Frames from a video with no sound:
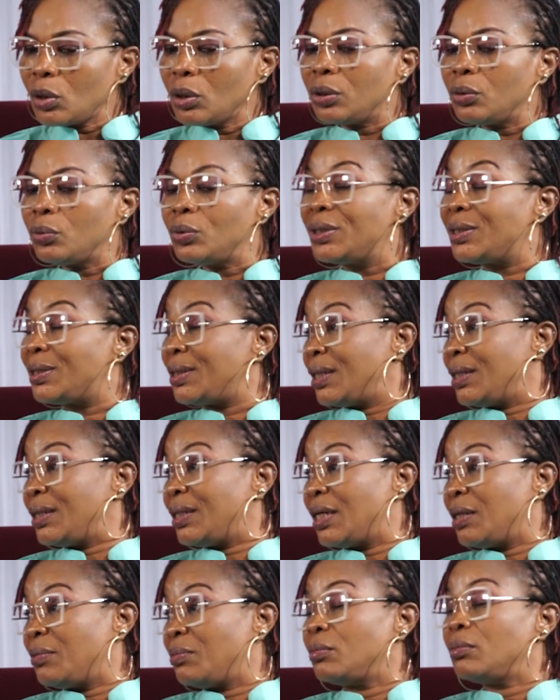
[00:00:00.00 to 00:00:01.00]
we train
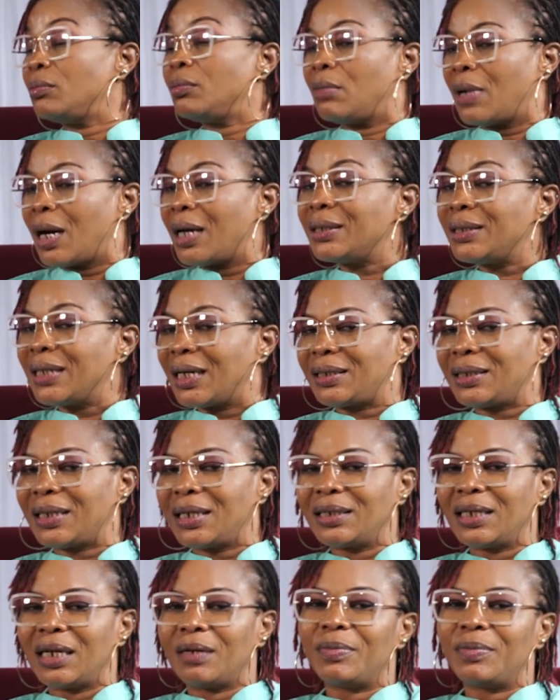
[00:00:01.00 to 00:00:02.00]
them and they are trying
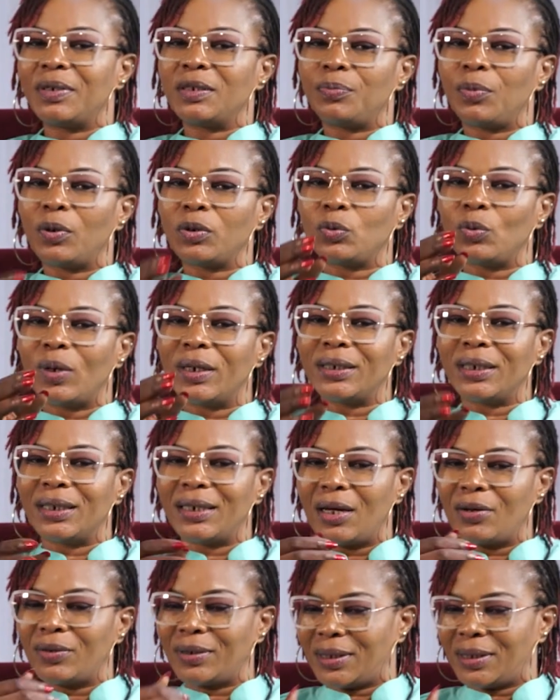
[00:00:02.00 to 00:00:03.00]
their best. But when they
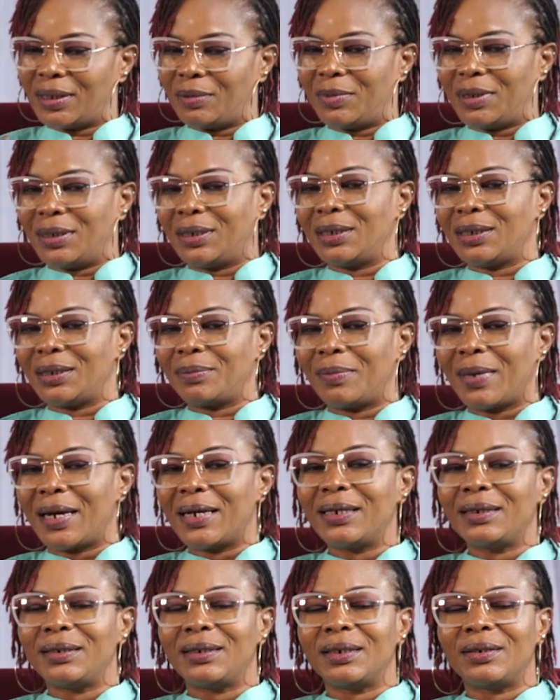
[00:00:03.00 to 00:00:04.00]
now see me, this my
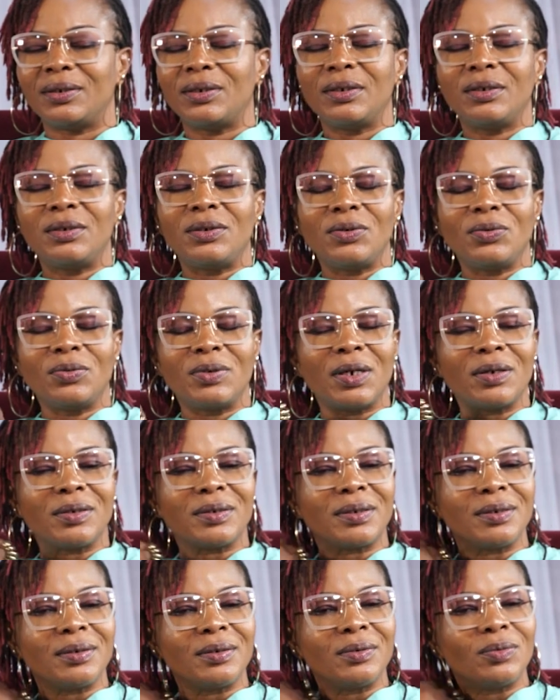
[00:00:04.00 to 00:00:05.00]
angel, you will now
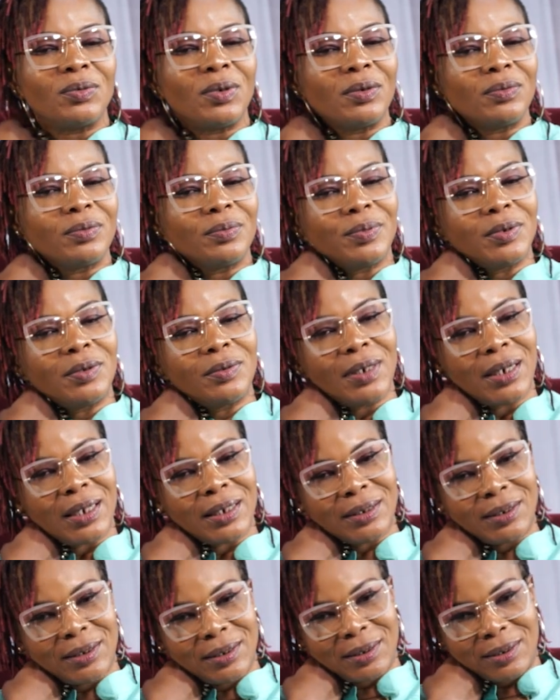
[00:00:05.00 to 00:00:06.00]
see one will be doing like
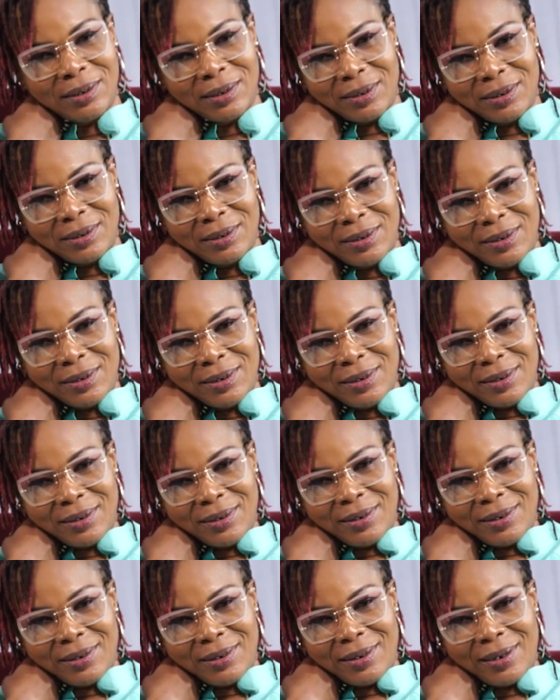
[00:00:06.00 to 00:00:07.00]
this.
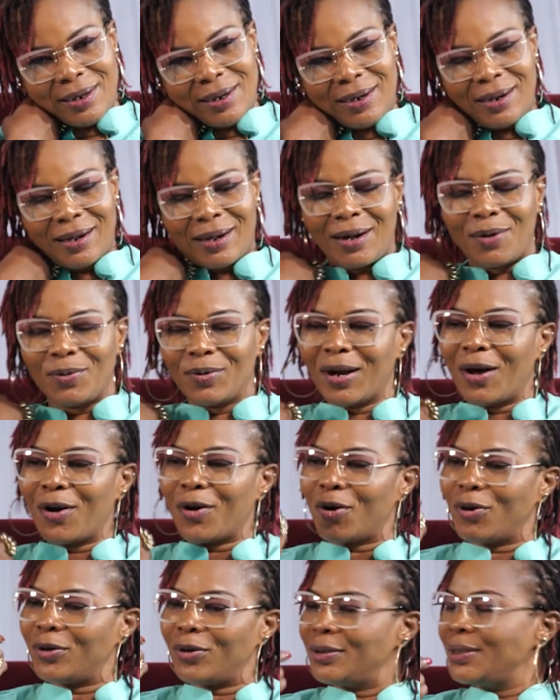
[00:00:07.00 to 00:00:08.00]
I will now
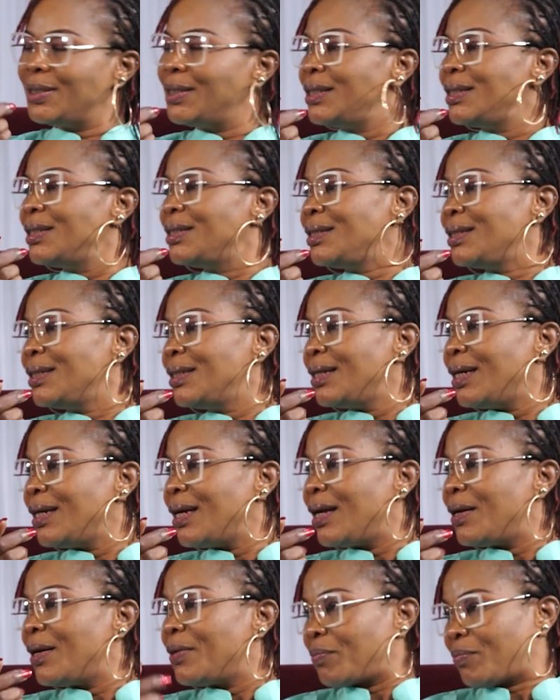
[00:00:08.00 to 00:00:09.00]
call the
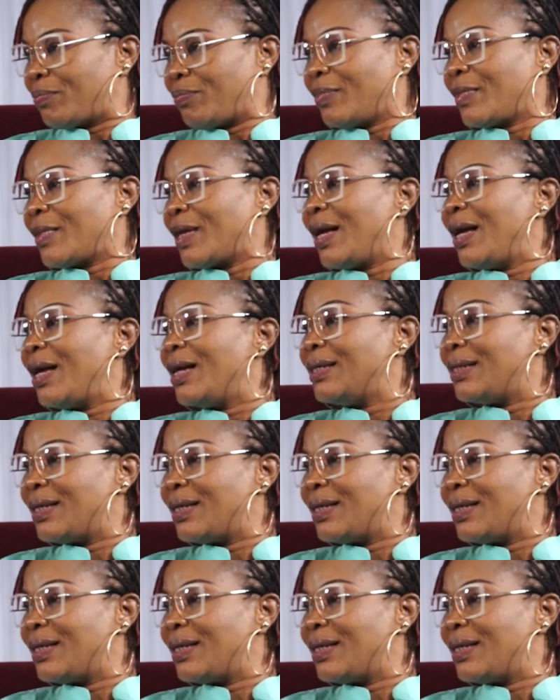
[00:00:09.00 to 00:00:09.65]
head